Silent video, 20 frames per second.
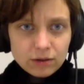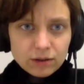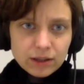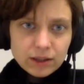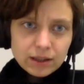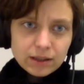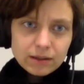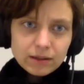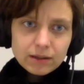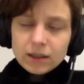
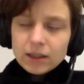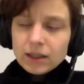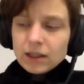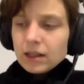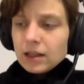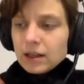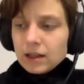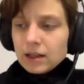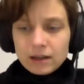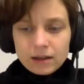the
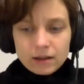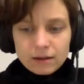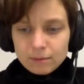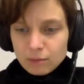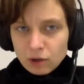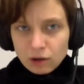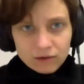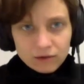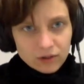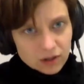
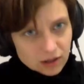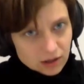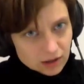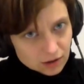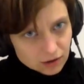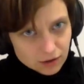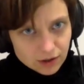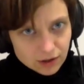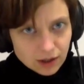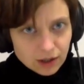
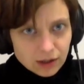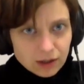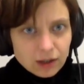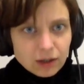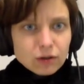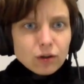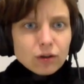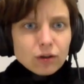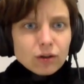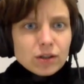provisions
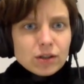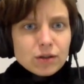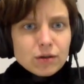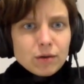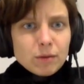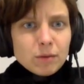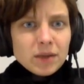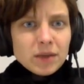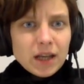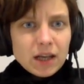concerning
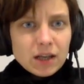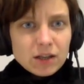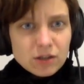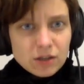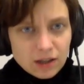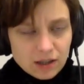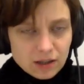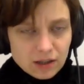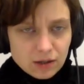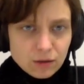
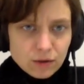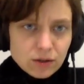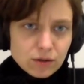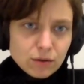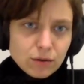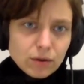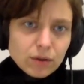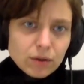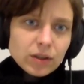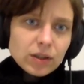non-discrimination and so
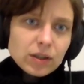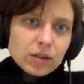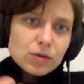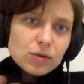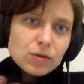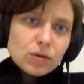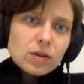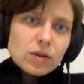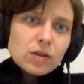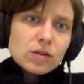on, they
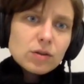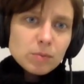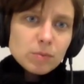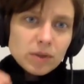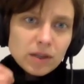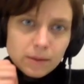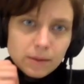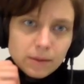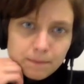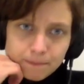should also
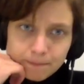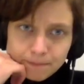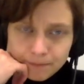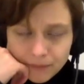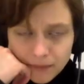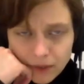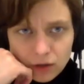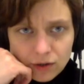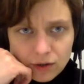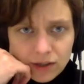be
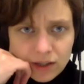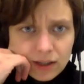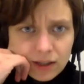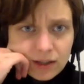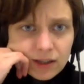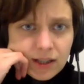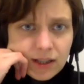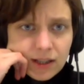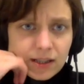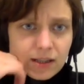
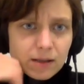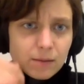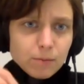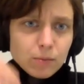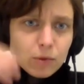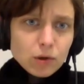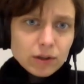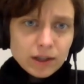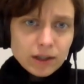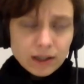considered as
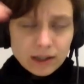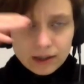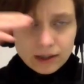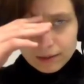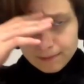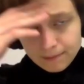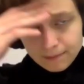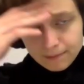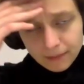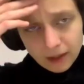
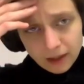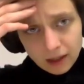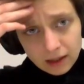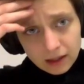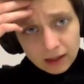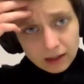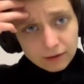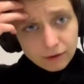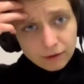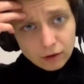important
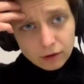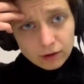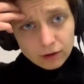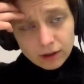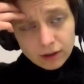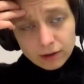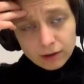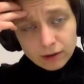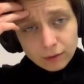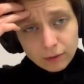
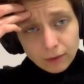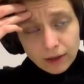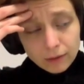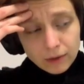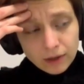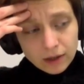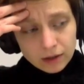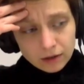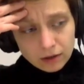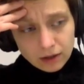
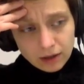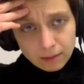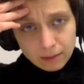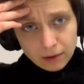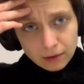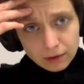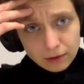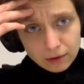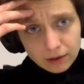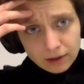when we are talking
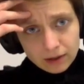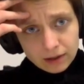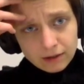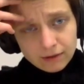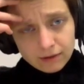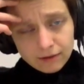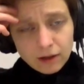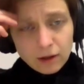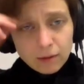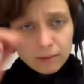about the
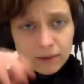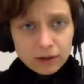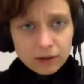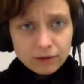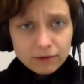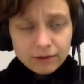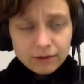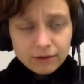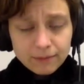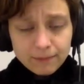
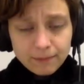development of